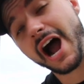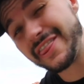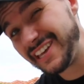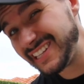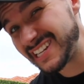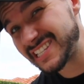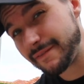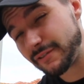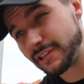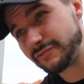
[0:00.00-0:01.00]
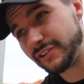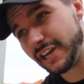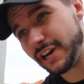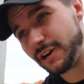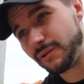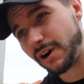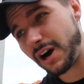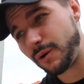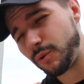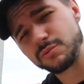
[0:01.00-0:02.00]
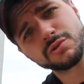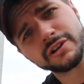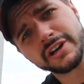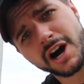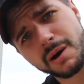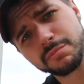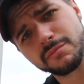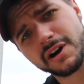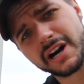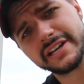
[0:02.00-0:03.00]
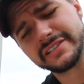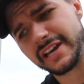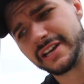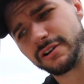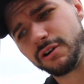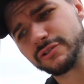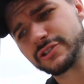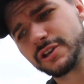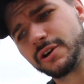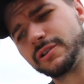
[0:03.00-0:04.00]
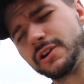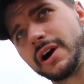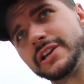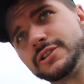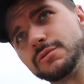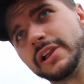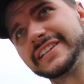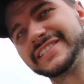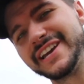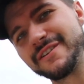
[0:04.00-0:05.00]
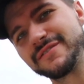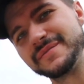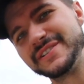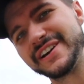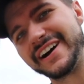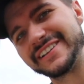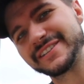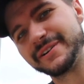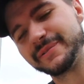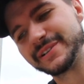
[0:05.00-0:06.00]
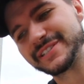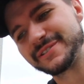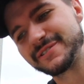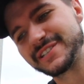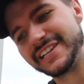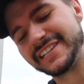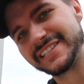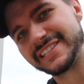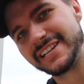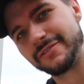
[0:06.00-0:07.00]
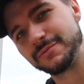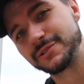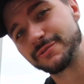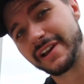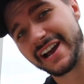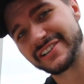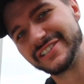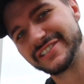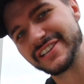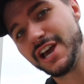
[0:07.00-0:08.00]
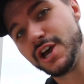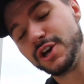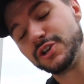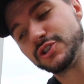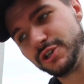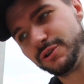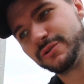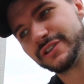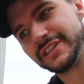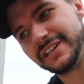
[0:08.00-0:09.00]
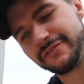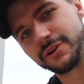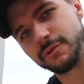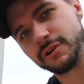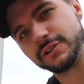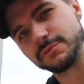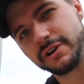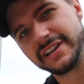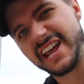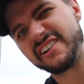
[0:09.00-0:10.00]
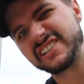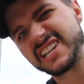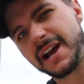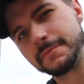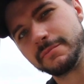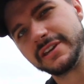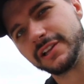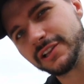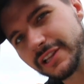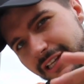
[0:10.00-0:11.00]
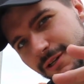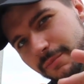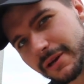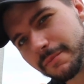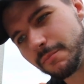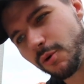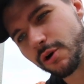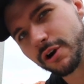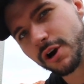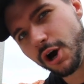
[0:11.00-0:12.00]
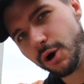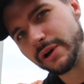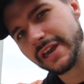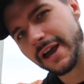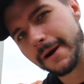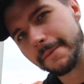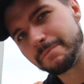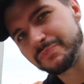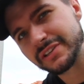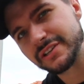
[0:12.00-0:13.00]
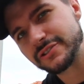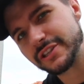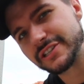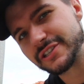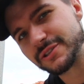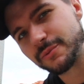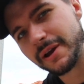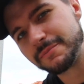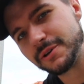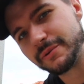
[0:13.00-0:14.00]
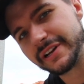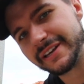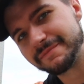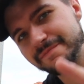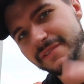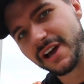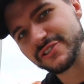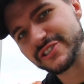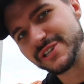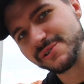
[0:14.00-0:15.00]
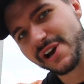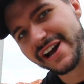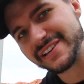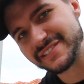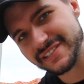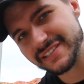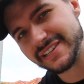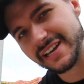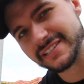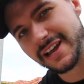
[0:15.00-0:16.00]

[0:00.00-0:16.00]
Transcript: I think that's it for this video. One word, compromise. And also, you know, I do like to hear from you guys, so it was interesting to see everyone's reactions to the different grills. But now it's time to be a little bit more OEM. So this is the way I'm doing it. I'll see you guys next